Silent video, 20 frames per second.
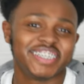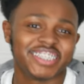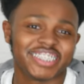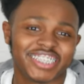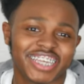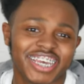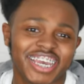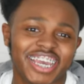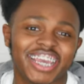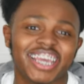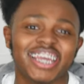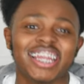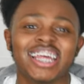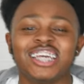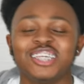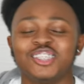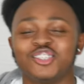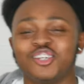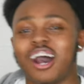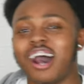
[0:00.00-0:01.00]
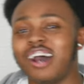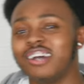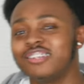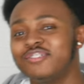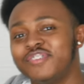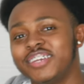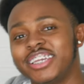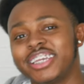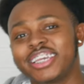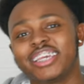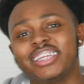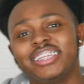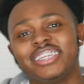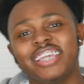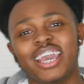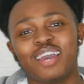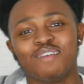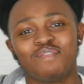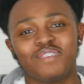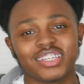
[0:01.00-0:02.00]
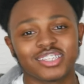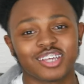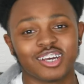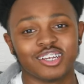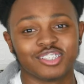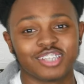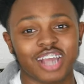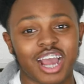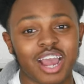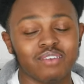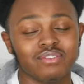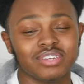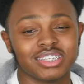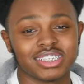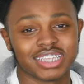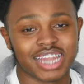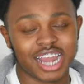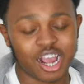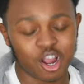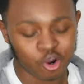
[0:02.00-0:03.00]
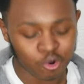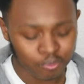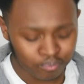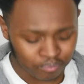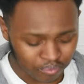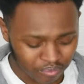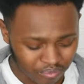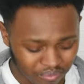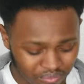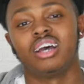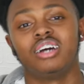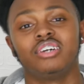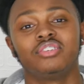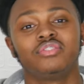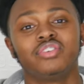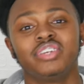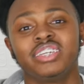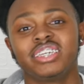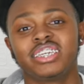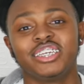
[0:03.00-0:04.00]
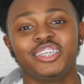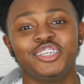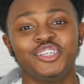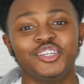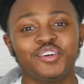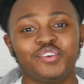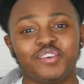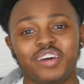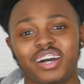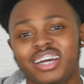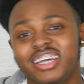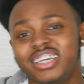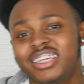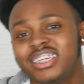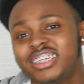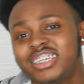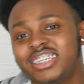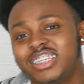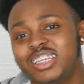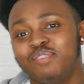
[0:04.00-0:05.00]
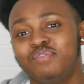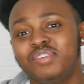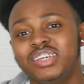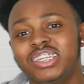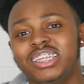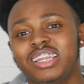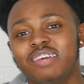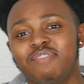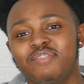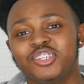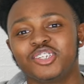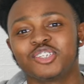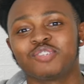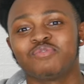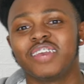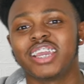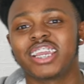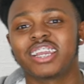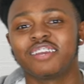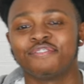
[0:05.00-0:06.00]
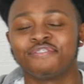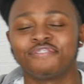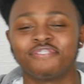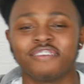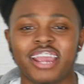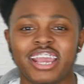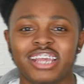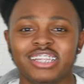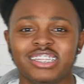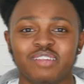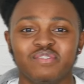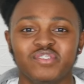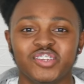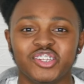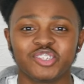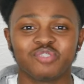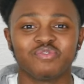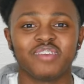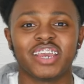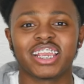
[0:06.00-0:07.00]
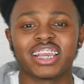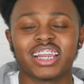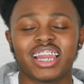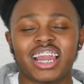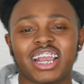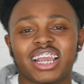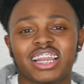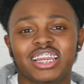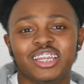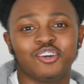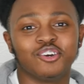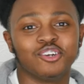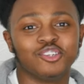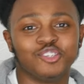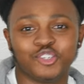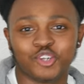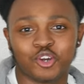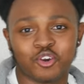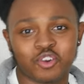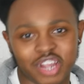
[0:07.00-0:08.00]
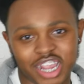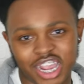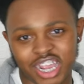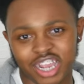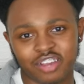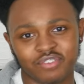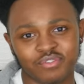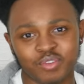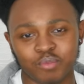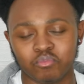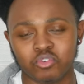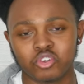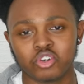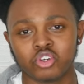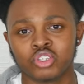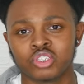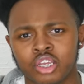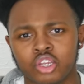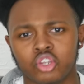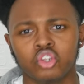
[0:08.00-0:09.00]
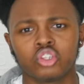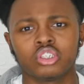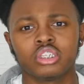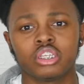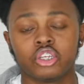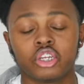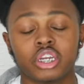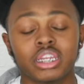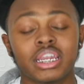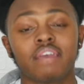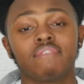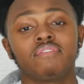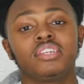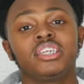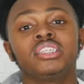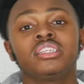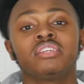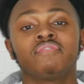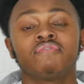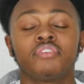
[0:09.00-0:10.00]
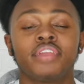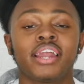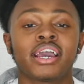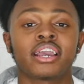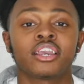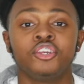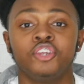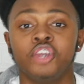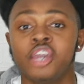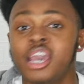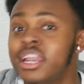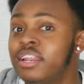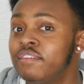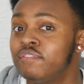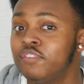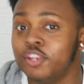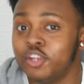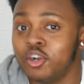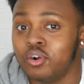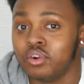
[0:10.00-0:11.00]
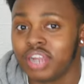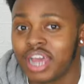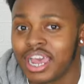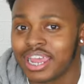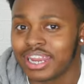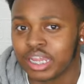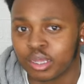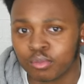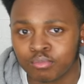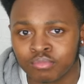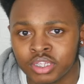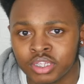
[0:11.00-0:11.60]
what I'm saying? So I was thinking, yeah, man's got diamonds now. I was thinking, you know what? Let me just make a phrase. Let me just make it like a little joke out of it because, you know what I'm saying, you're gonna have these in for like a year, and if you don't like them,